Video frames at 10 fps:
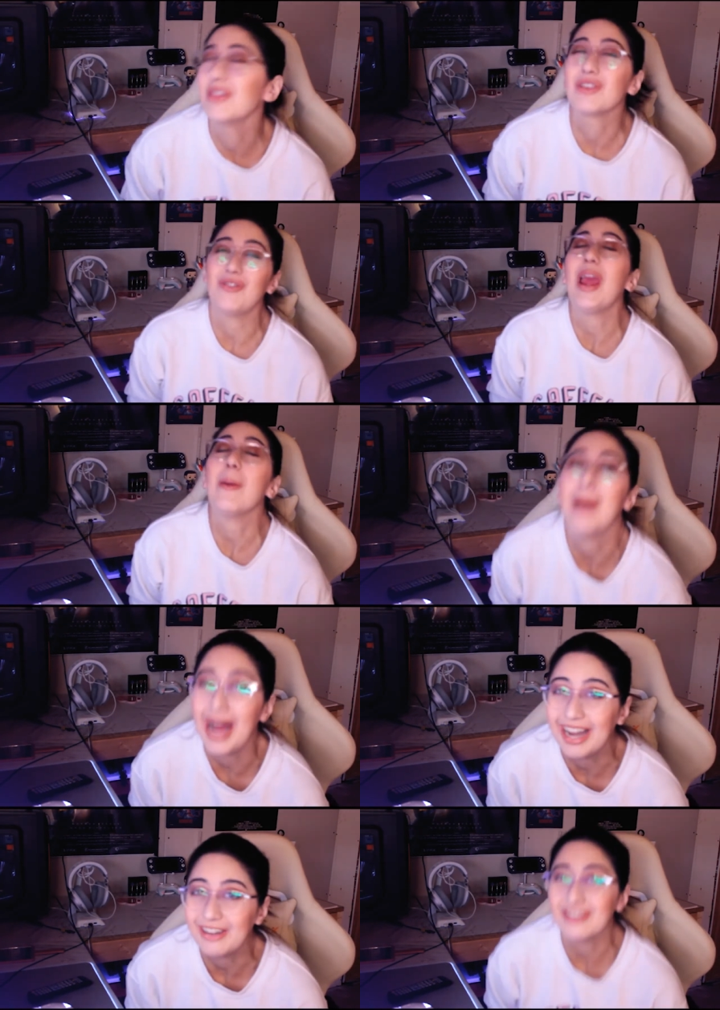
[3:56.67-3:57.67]
Well, there's
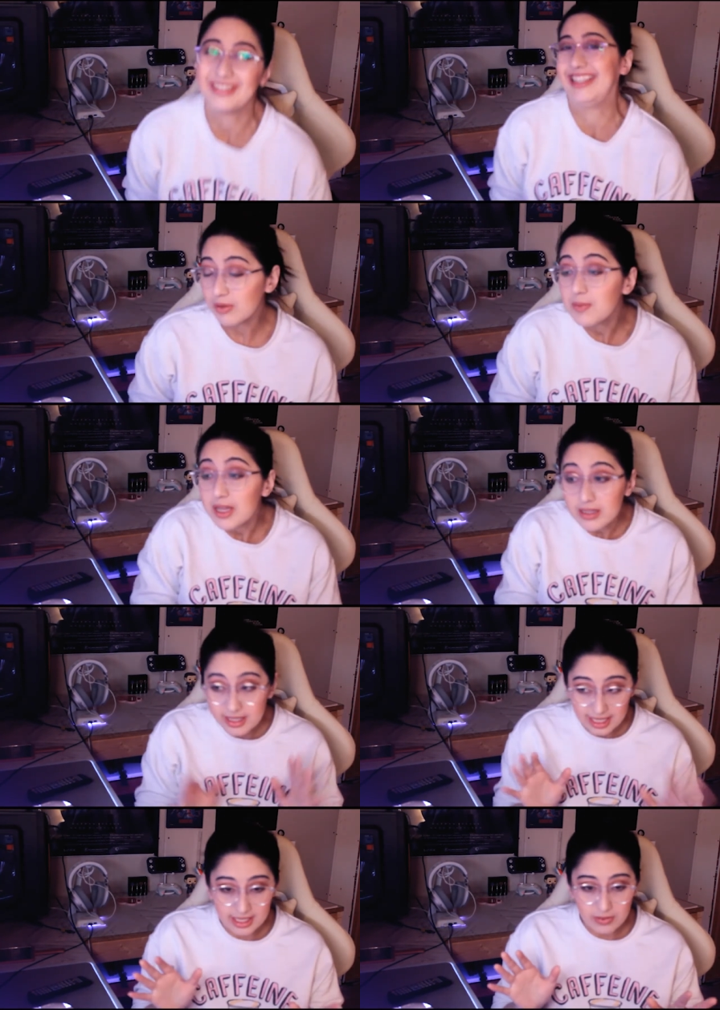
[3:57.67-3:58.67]
vampires! I was beyond
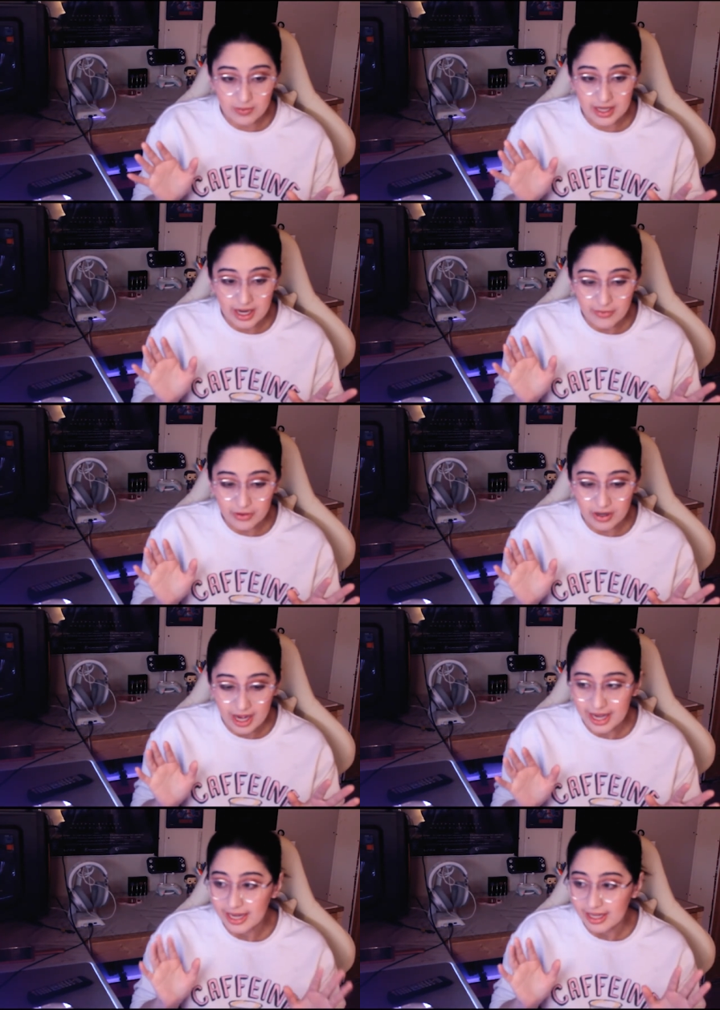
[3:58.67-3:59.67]
delighted whenever
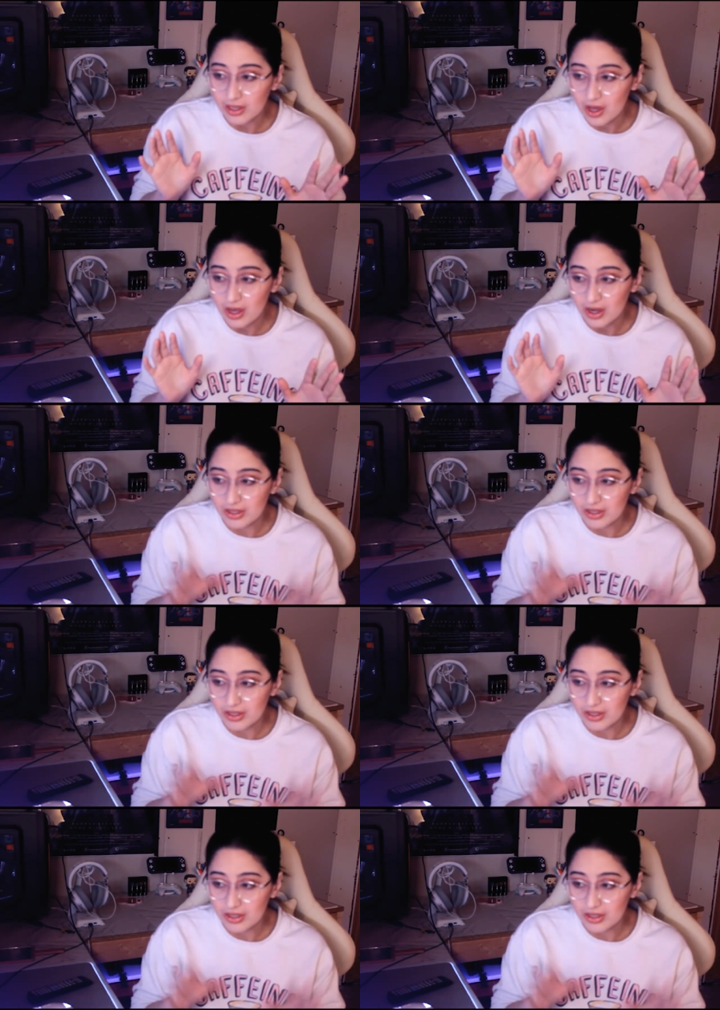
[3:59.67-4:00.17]
I caught